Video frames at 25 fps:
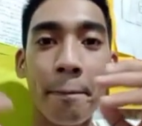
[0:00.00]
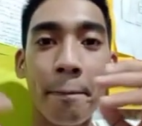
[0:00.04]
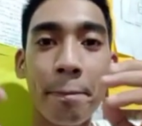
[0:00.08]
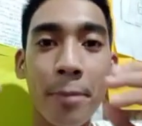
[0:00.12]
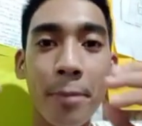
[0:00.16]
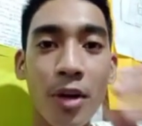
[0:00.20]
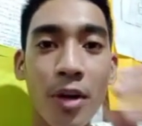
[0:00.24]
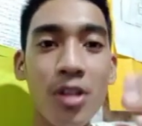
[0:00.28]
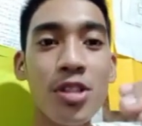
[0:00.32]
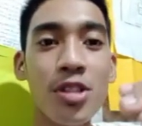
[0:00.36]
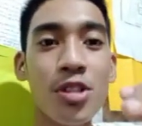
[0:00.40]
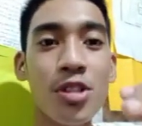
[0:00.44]

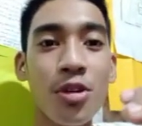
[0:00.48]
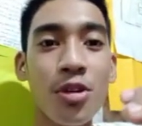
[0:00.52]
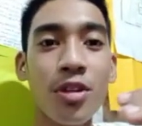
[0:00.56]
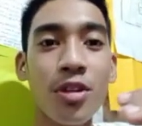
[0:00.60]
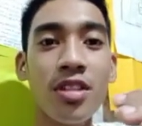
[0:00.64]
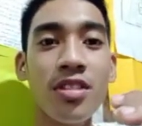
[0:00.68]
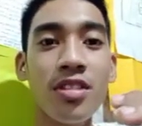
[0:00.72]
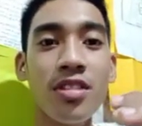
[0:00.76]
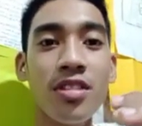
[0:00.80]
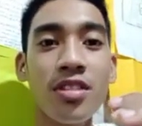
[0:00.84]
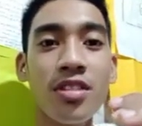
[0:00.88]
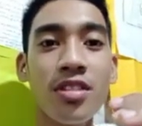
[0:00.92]

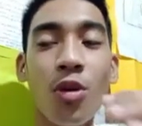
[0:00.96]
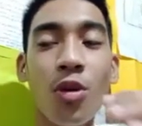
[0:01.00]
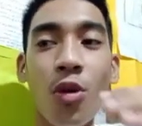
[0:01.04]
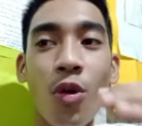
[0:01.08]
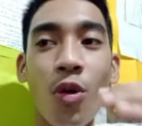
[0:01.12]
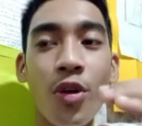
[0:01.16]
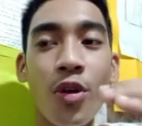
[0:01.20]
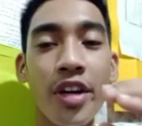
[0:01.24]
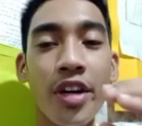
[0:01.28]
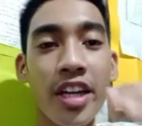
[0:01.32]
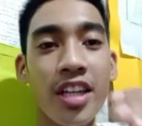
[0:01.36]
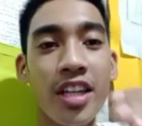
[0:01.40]
person
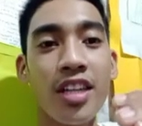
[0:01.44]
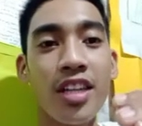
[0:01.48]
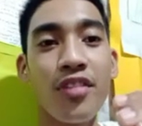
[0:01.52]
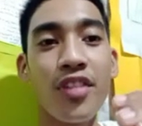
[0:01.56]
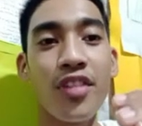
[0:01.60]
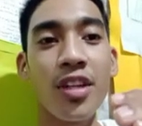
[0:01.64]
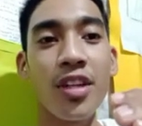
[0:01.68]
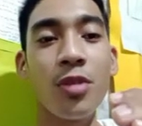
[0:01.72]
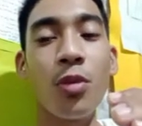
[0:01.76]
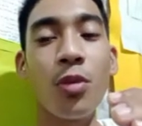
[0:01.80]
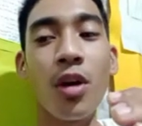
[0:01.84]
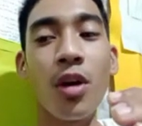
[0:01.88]
or
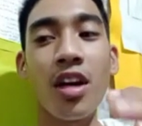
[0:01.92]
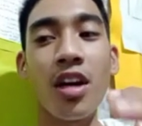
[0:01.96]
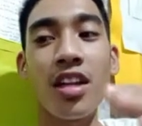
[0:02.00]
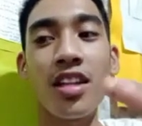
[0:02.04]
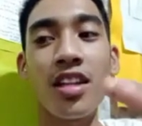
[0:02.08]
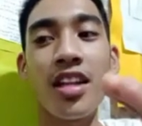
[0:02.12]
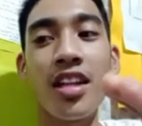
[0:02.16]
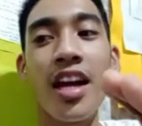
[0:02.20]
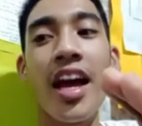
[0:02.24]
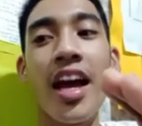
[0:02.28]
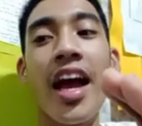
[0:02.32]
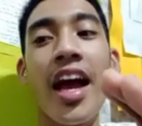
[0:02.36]

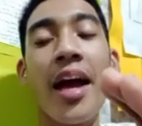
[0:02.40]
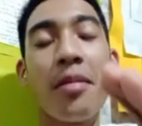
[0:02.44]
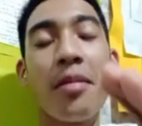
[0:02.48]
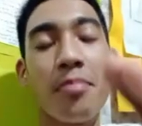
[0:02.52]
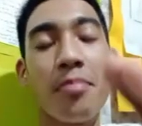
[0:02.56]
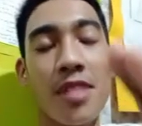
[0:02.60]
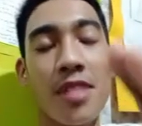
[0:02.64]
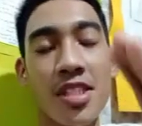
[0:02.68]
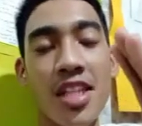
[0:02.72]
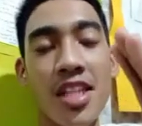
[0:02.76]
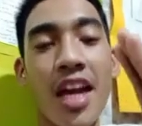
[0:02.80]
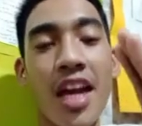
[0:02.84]
individual
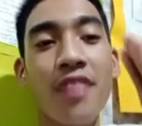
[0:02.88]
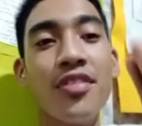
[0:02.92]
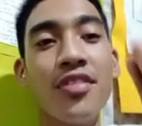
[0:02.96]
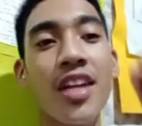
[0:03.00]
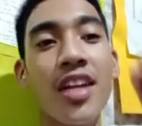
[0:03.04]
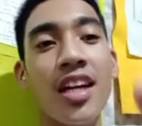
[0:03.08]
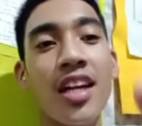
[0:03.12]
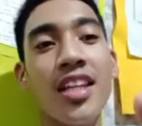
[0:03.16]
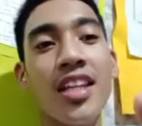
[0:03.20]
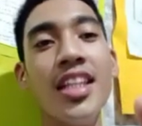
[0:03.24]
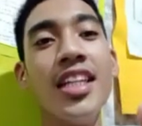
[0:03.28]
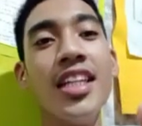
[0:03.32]
must have
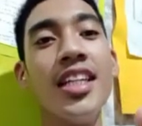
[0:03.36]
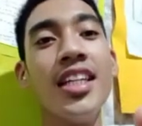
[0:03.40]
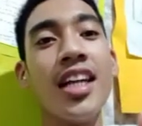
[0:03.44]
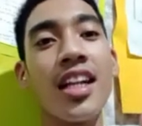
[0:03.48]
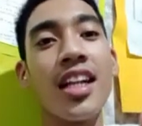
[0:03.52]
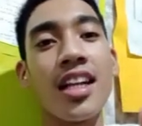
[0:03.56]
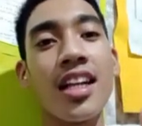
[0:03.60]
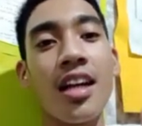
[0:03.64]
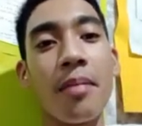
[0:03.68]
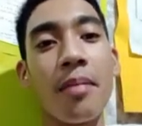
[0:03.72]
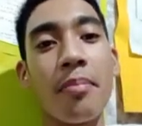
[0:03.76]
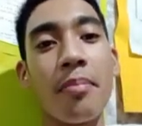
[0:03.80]
the legal
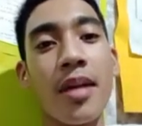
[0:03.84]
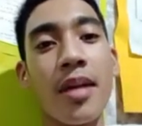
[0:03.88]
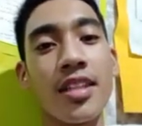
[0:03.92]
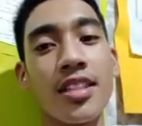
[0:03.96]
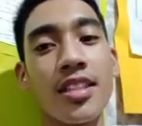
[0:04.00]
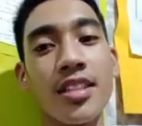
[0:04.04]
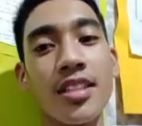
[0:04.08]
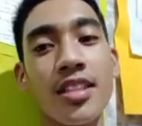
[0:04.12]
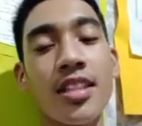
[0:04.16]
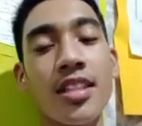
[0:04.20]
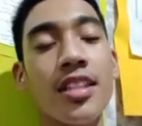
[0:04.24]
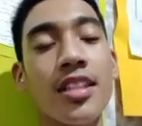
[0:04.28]

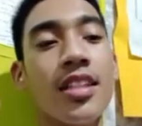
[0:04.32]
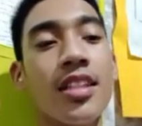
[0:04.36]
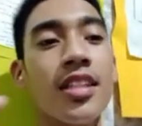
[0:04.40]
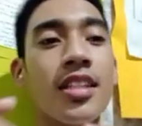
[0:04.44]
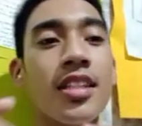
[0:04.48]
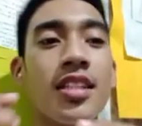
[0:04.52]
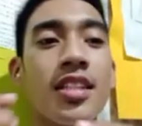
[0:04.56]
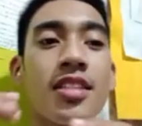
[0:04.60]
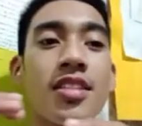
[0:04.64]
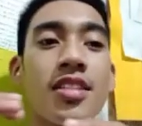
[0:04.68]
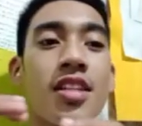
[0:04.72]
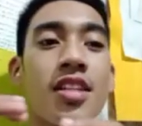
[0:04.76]
capacity,
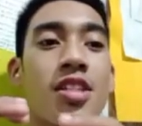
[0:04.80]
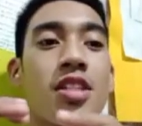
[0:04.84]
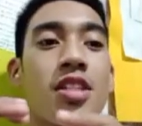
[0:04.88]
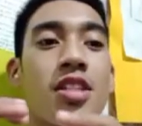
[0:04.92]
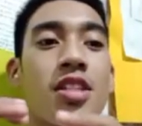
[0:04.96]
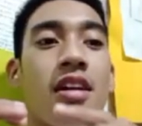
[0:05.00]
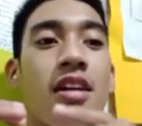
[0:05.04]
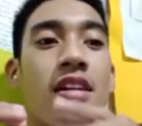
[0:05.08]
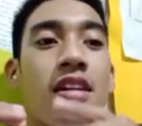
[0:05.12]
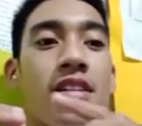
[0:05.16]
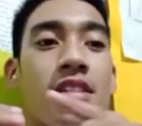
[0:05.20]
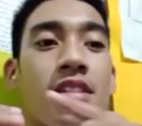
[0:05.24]
such
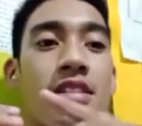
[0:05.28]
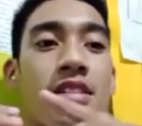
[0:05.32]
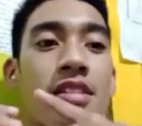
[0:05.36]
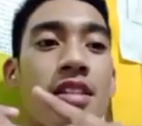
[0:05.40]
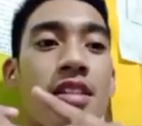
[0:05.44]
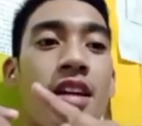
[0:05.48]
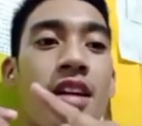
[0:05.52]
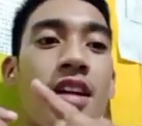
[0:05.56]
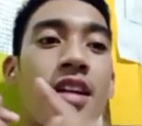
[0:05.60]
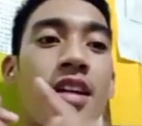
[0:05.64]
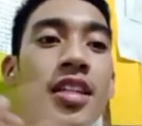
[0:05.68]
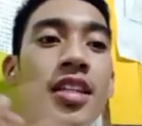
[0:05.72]
as
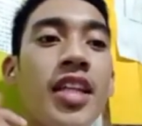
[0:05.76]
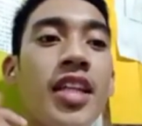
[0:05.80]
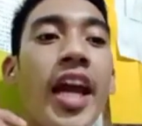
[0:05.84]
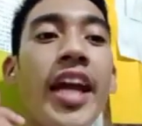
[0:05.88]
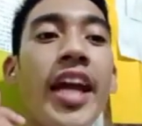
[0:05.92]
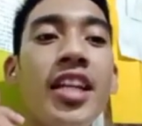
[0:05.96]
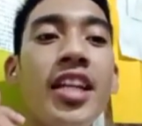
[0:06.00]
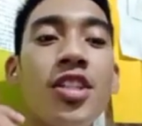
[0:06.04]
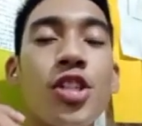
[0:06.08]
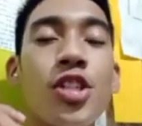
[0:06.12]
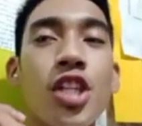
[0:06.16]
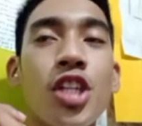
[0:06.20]
the
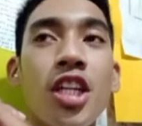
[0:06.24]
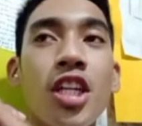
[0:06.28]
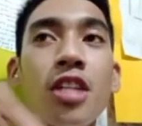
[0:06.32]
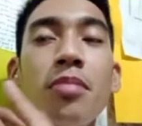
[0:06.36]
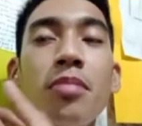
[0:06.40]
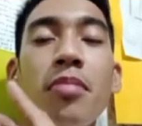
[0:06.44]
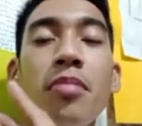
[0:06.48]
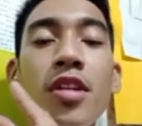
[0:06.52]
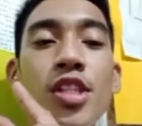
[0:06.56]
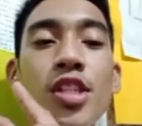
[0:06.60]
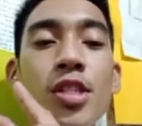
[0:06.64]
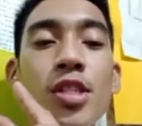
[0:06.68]
age. It
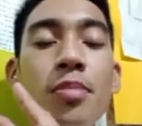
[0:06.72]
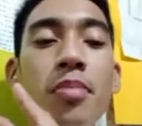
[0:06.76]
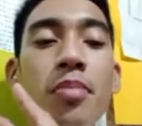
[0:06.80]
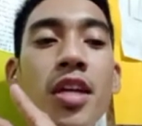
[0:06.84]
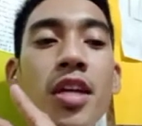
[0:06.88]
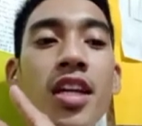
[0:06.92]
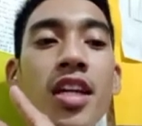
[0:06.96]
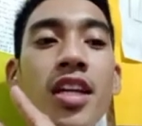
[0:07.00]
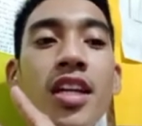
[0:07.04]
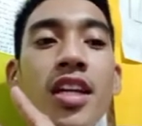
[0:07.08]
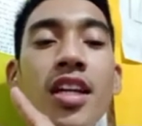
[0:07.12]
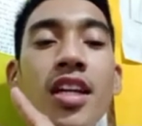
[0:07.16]
must
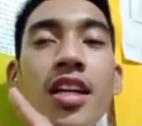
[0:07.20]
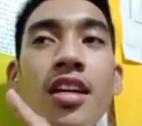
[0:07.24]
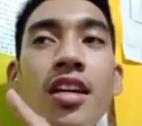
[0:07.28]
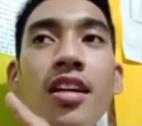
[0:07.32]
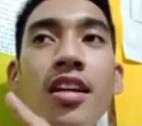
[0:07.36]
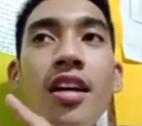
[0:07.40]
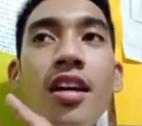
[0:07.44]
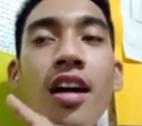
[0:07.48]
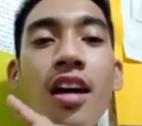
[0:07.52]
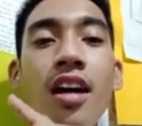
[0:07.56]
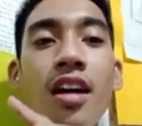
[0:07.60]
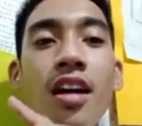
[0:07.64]
be
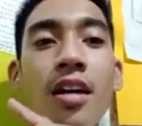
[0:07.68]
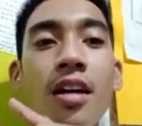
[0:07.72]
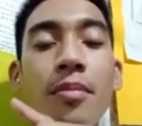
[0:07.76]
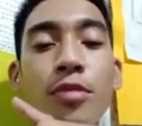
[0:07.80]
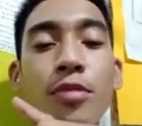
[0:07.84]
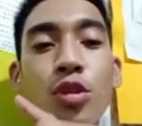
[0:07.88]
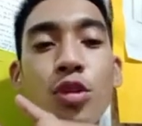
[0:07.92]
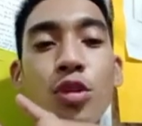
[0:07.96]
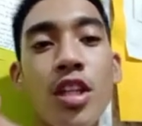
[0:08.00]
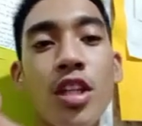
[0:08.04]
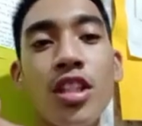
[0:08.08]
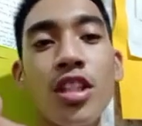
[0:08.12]

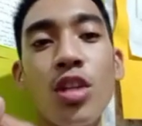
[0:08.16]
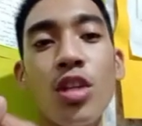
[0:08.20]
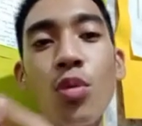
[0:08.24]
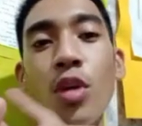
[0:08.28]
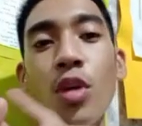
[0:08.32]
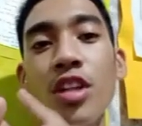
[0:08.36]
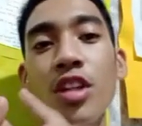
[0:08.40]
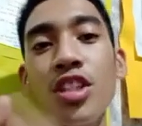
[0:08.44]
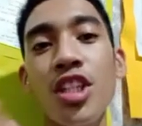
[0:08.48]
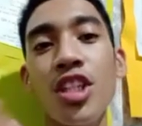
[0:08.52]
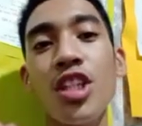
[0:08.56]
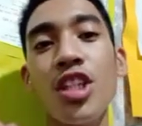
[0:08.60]

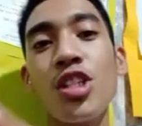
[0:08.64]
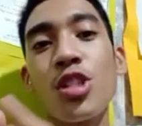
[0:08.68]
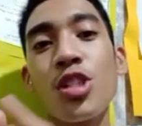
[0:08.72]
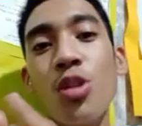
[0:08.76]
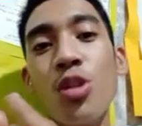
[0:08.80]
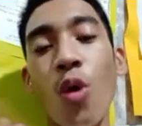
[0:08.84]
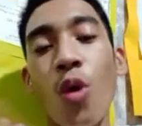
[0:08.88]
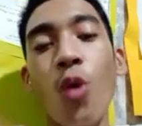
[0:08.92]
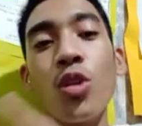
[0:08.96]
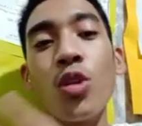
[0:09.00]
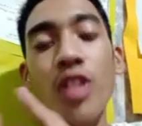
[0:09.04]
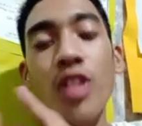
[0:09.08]
21 years
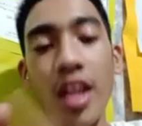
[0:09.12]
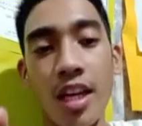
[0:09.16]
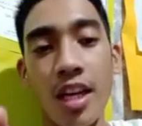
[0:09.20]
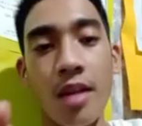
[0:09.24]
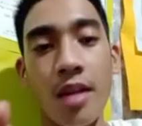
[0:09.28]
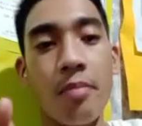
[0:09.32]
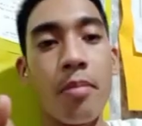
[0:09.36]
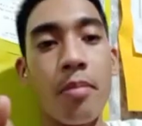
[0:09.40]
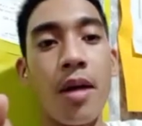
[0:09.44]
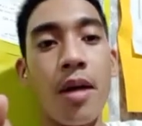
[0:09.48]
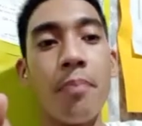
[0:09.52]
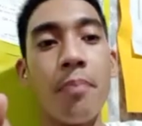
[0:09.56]
old and
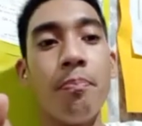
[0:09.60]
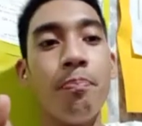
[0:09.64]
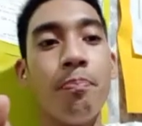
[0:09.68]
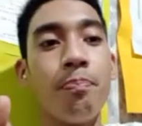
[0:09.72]
above.